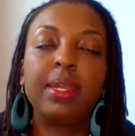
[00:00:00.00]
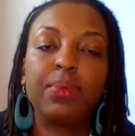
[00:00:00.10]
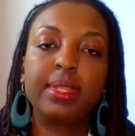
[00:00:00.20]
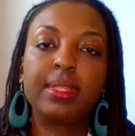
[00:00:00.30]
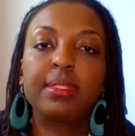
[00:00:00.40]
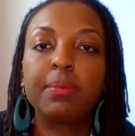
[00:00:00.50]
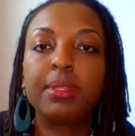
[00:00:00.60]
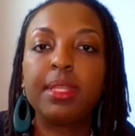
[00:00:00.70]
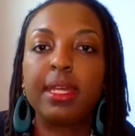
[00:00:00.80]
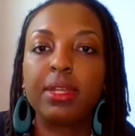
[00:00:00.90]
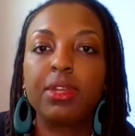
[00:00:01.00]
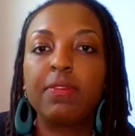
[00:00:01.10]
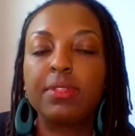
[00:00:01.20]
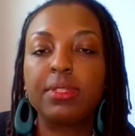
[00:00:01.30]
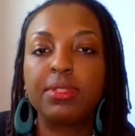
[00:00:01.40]
what the sympathetic
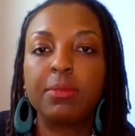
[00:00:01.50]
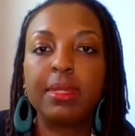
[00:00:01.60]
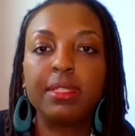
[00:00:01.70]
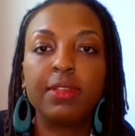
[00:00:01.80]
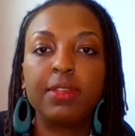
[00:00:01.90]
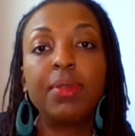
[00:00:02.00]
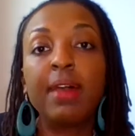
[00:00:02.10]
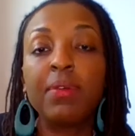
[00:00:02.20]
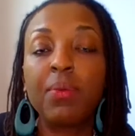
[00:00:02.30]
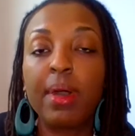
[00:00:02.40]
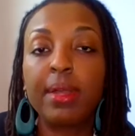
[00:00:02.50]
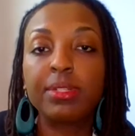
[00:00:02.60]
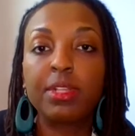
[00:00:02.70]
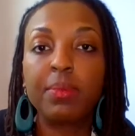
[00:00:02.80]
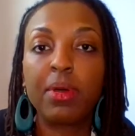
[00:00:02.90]
nervous system is if you haven't watched
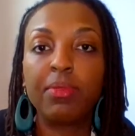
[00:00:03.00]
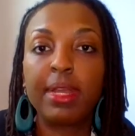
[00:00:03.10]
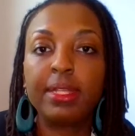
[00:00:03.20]
them already.